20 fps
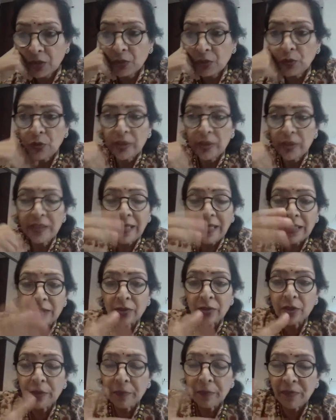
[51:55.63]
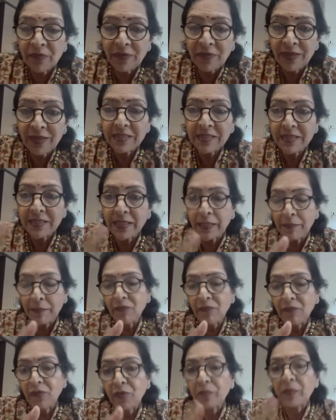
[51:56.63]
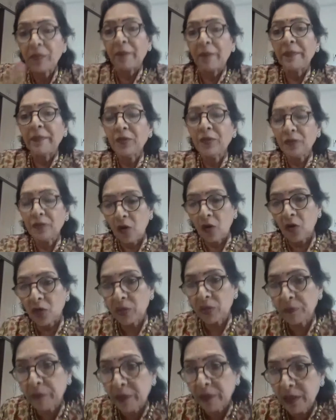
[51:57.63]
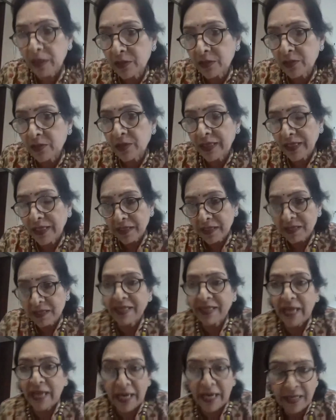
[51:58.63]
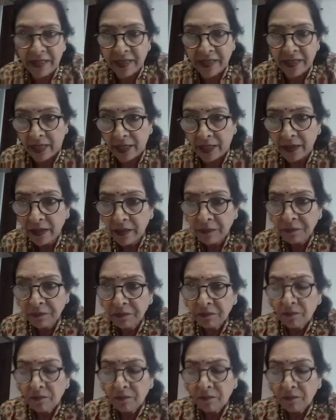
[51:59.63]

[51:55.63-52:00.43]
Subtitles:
So it actually prevents them from coming to the hospital to get a scan done